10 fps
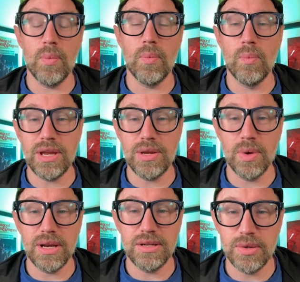what you
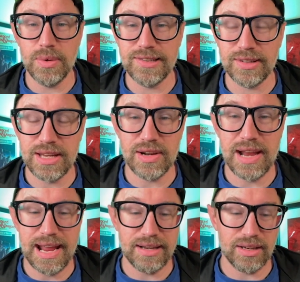want to do is look at your hand.